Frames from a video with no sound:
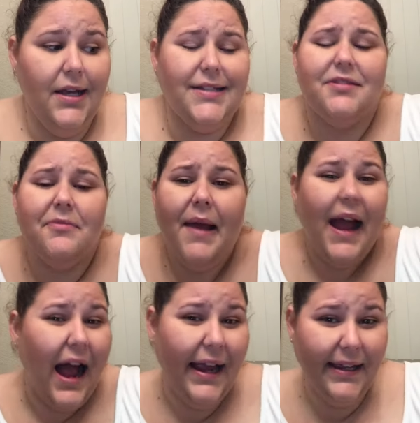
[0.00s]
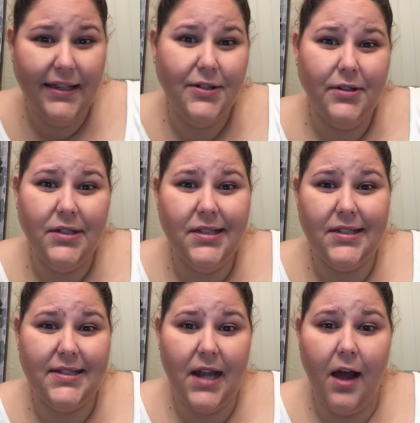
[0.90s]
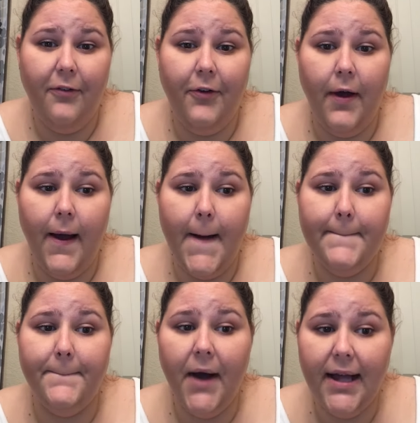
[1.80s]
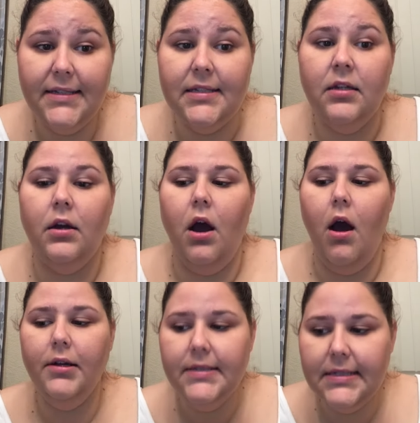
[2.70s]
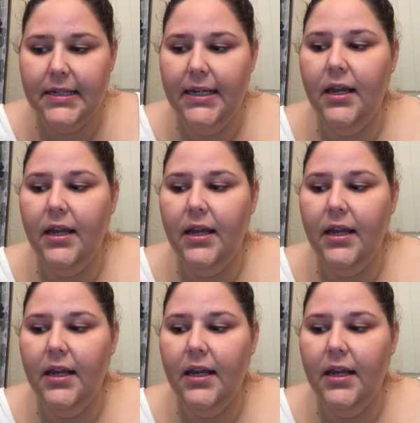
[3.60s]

some of my high-end stuff. But honestly,